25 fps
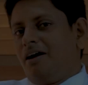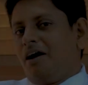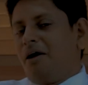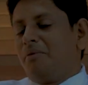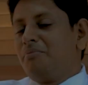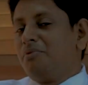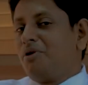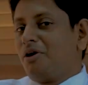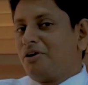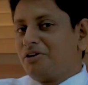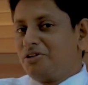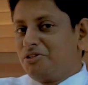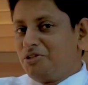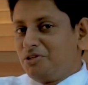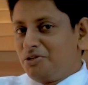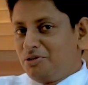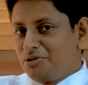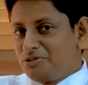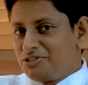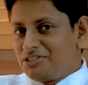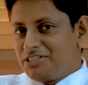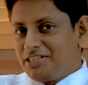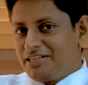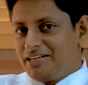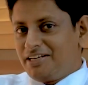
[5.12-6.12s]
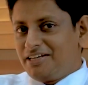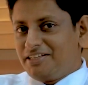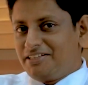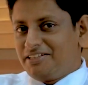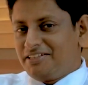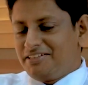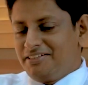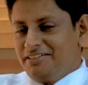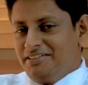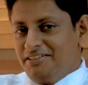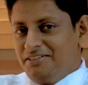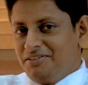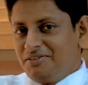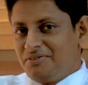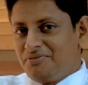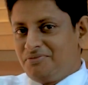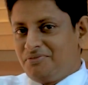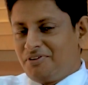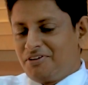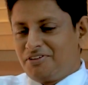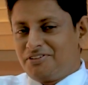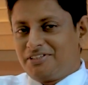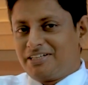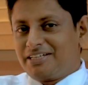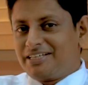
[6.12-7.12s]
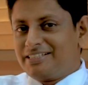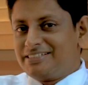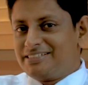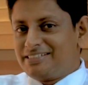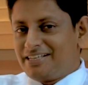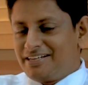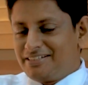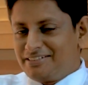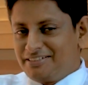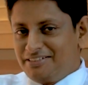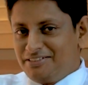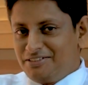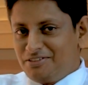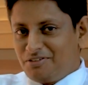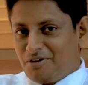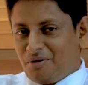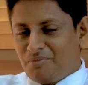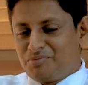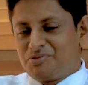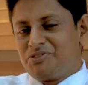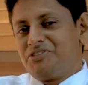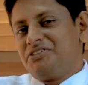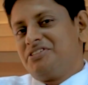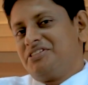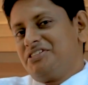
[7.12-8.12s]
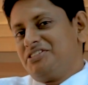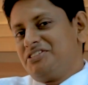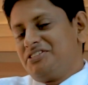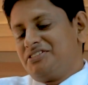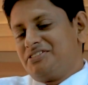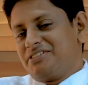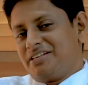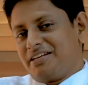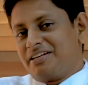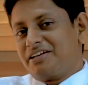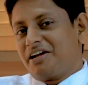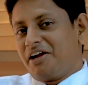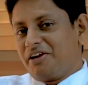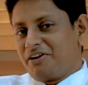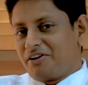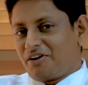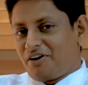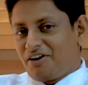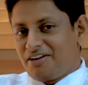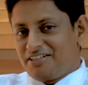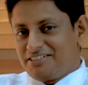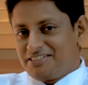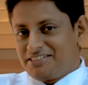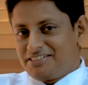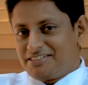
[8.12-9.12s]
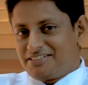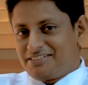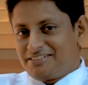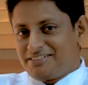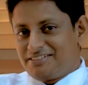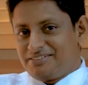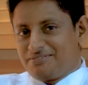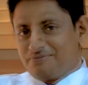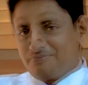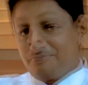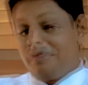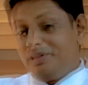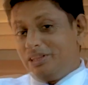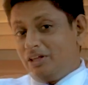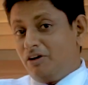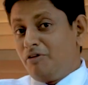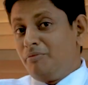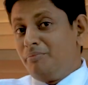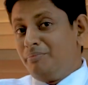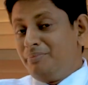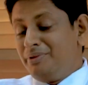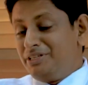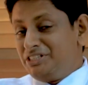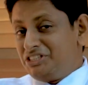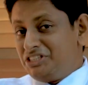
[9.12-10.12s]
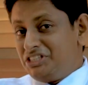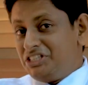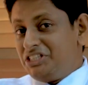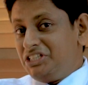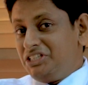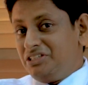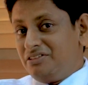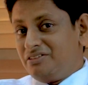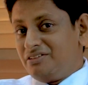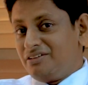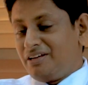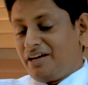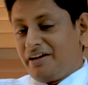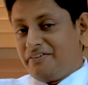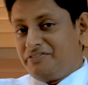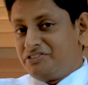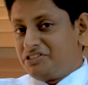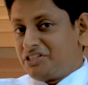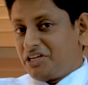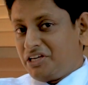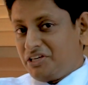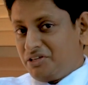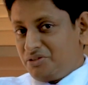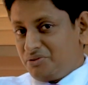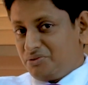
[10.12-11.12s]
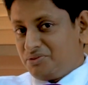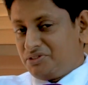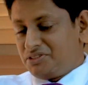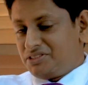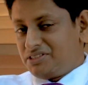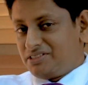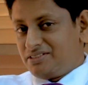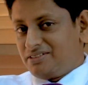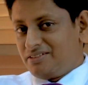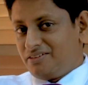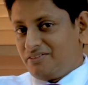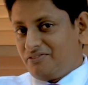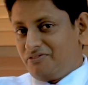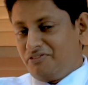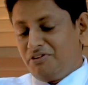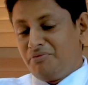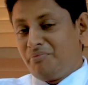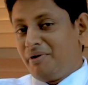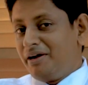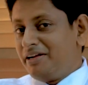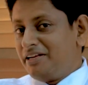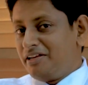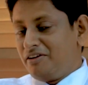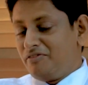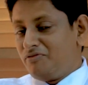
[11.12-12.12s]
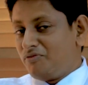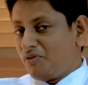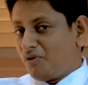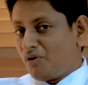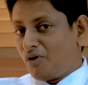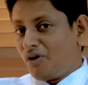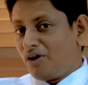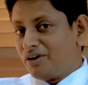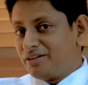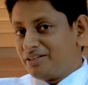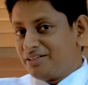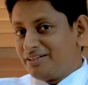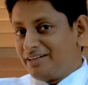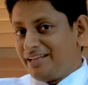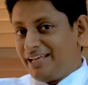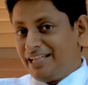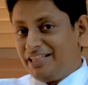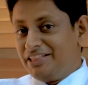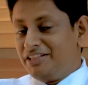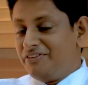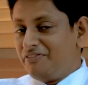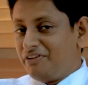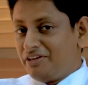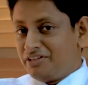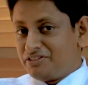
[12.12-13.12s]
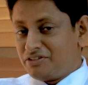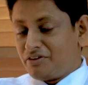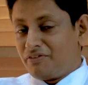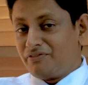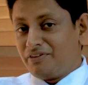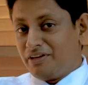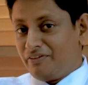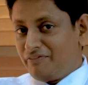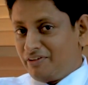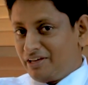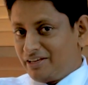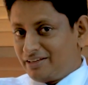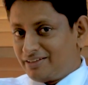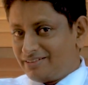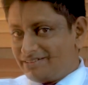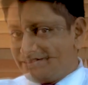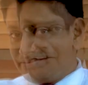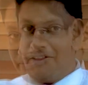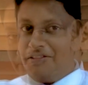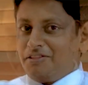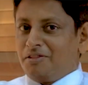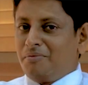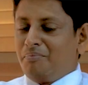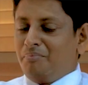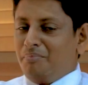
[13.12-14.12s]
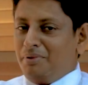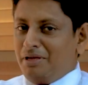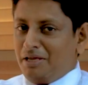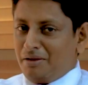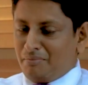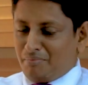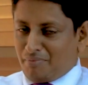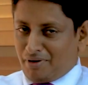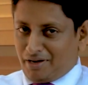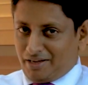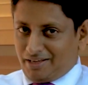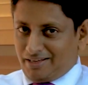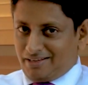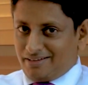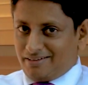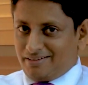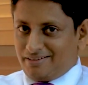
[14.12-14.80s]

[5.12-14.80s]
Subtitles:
I'm Dr. Diluk Senadheera, one of the consultant obstetricians and gynecologists. With our busy life schedules, we might have forgotten healthy ways of living. BMI.